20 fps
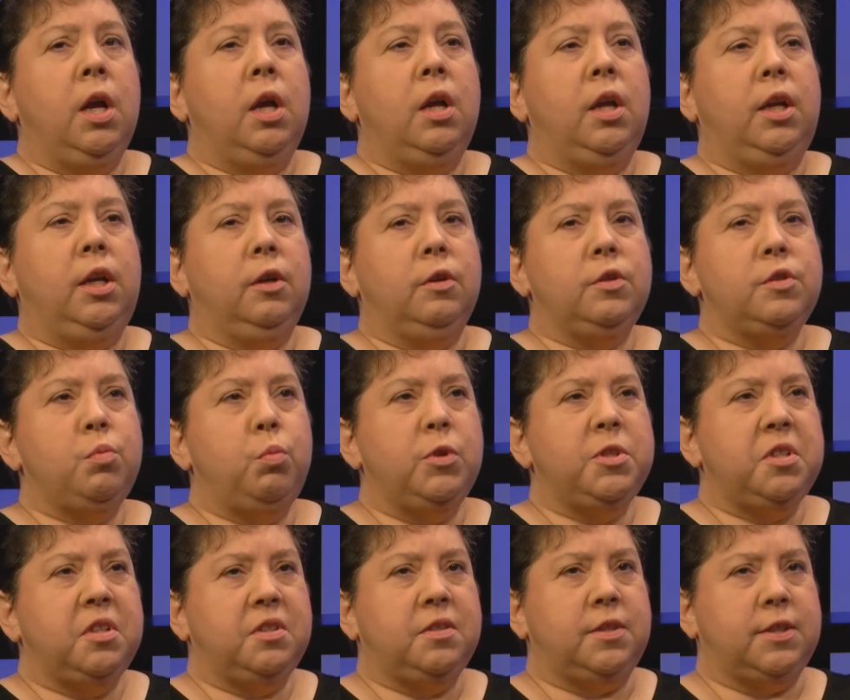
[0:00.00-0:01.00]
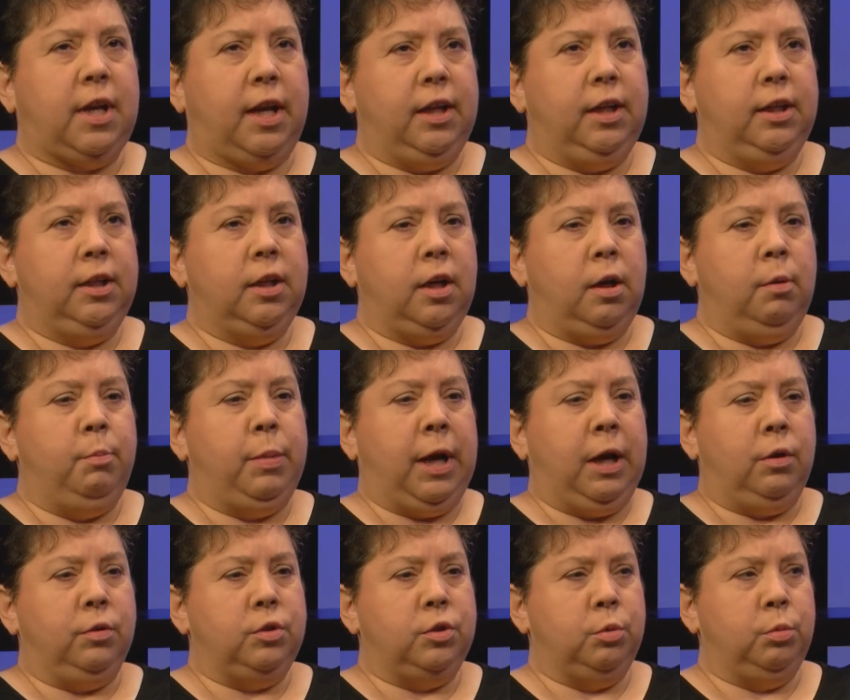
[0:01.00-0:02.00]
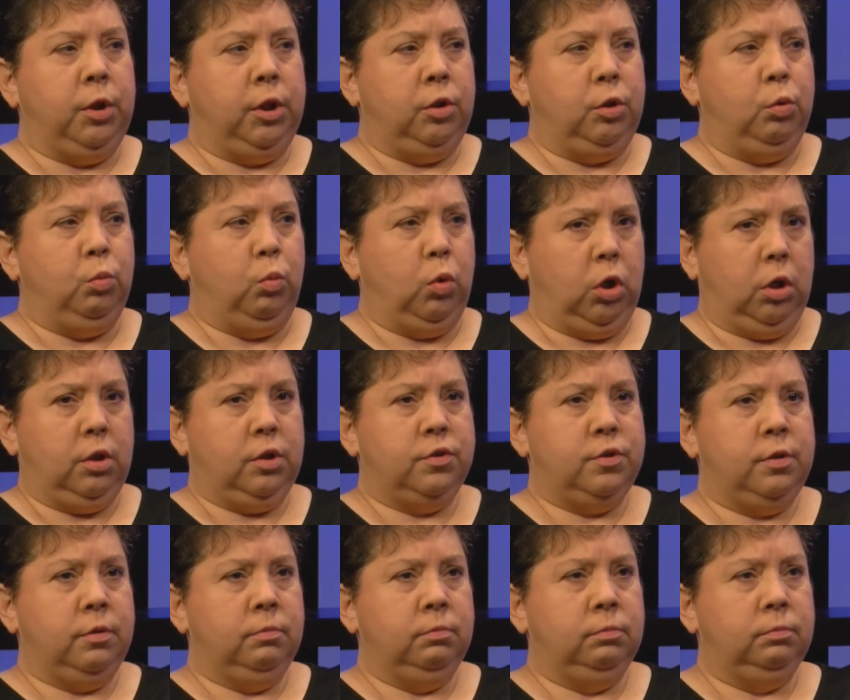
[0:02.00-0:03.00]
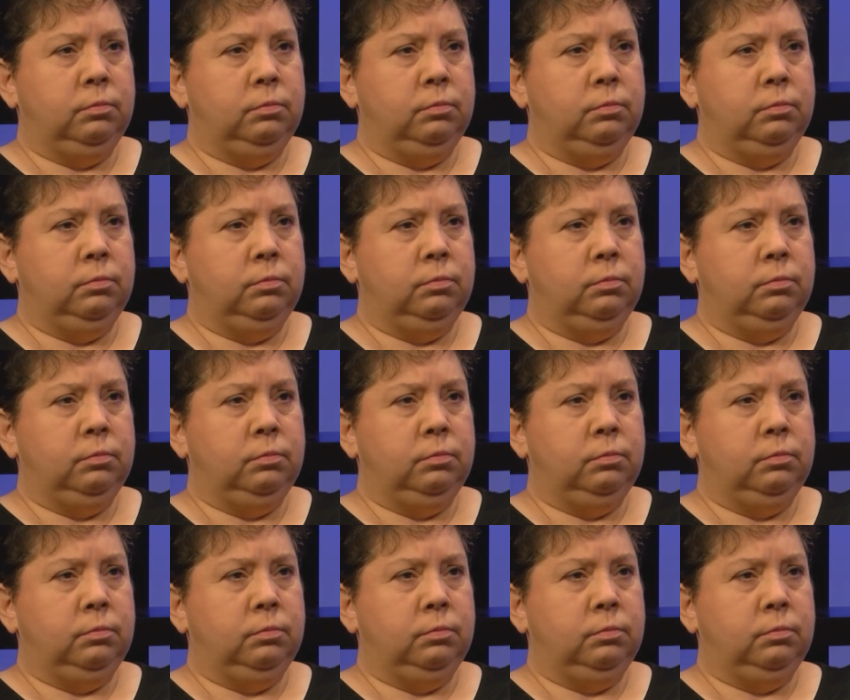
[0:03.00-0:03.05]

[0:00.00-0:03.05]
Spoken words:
Here's what's exciting about doing new works.